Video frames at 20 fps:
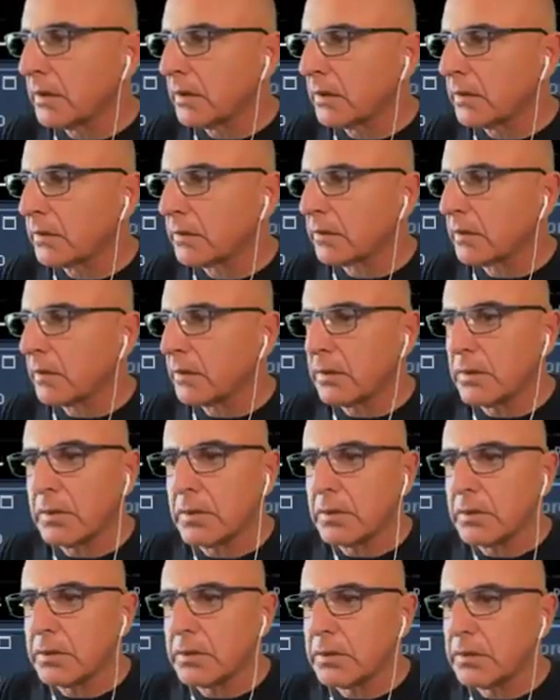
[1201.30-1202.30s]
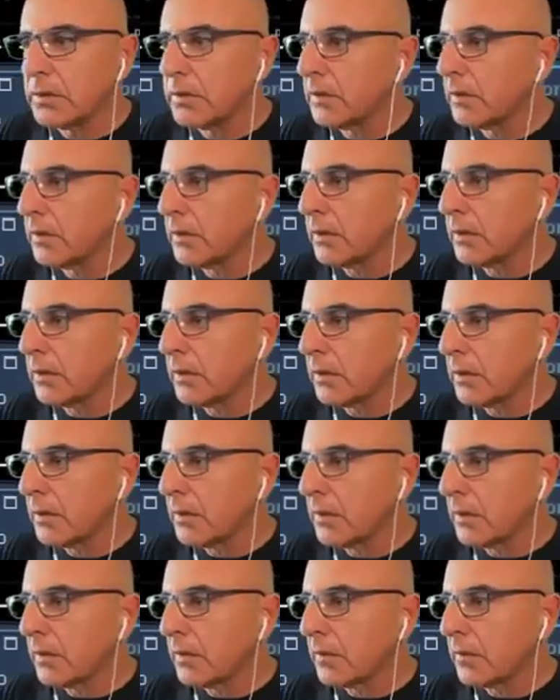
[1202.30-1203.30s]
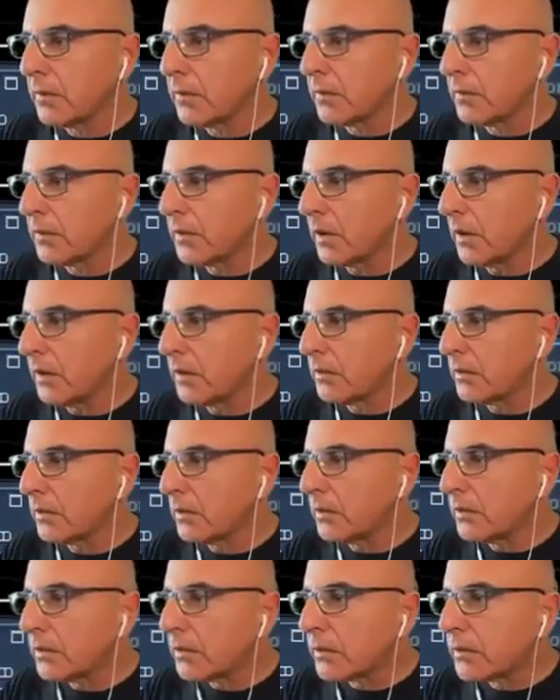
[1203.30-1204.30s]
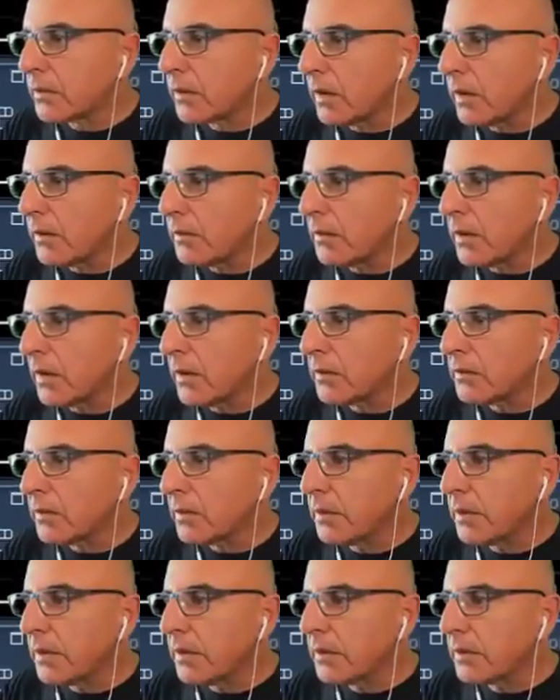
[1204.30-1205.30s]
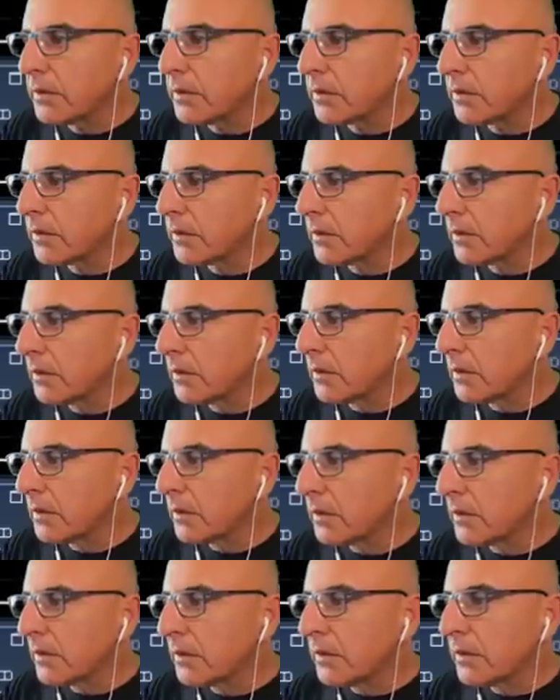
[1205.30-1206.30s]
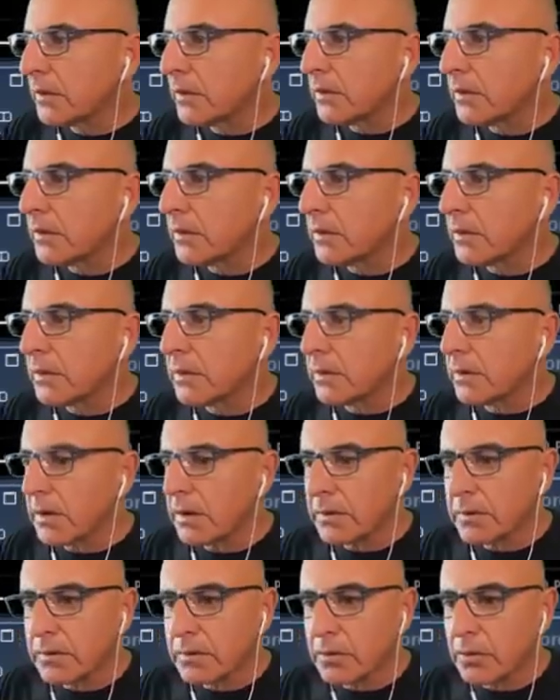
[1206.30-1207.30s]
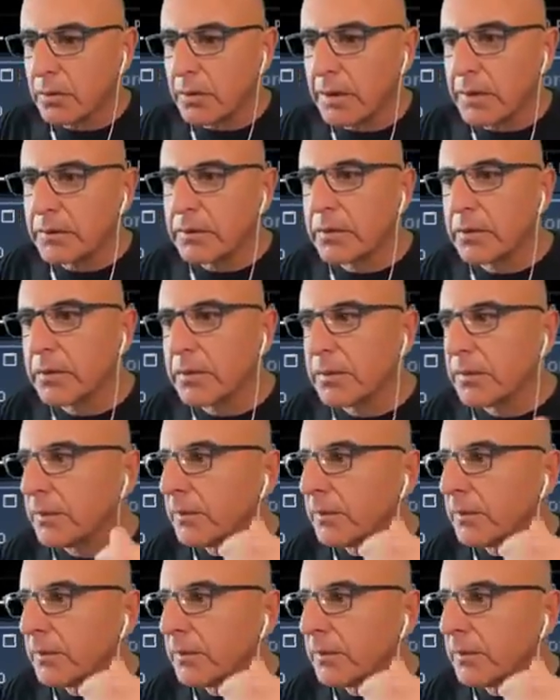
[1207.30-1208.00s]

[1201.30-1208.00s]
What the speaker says: So good. Take two just came down a bit. That's too much.